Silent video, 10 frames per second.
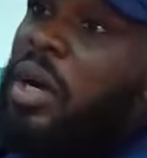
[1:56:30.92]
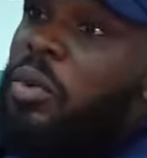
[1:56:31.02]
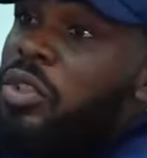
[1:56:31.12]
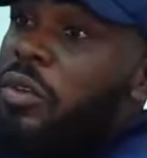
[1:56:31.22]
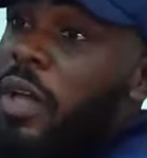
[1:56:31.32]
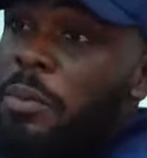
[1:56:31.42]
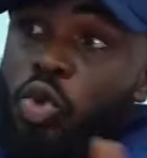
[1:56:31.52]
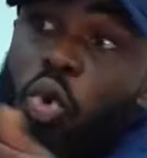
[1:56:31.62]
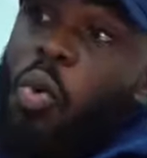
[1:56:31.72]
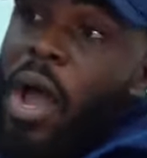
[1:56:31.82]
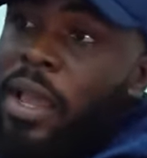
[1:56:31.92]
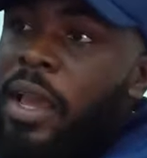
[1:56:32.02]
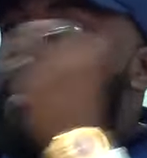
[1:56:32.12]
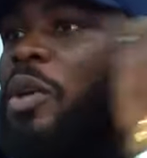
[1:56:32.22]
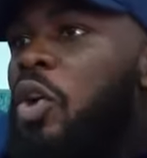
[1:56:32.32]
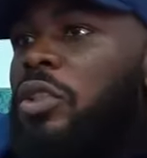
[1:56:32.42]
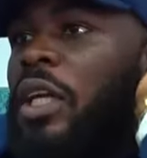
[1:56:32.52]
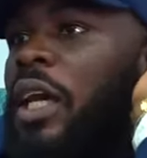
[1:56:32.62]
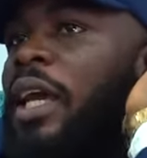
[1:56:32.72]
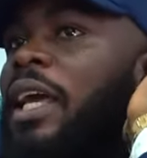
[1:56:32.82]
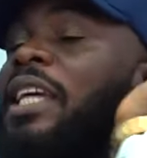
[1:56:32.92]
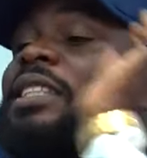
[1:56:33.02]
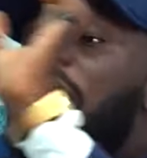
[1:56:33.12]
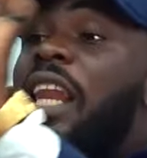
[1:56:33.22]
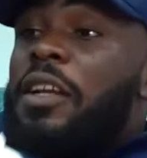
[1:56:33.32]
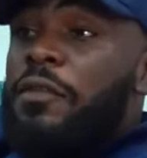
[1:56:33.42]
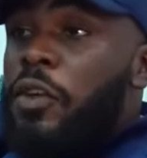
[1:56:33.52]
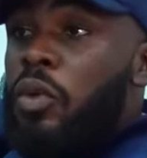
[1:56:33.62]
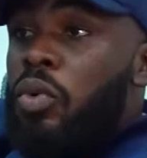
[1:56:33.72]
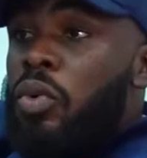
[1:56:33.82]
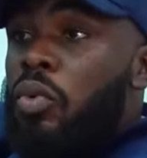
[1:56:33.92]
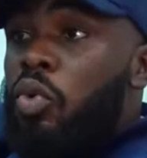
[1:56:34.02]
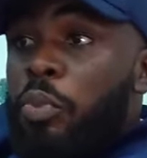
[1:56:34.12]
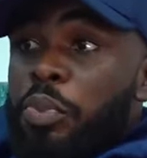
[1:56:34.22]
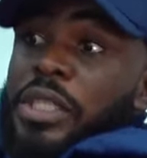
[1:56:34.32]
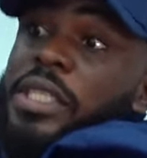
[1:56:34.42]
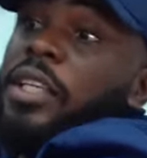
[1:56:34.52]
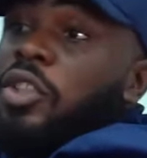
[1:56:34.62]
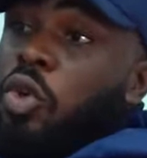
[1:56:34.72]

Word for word: waste of time. You know why? Because a select few will present you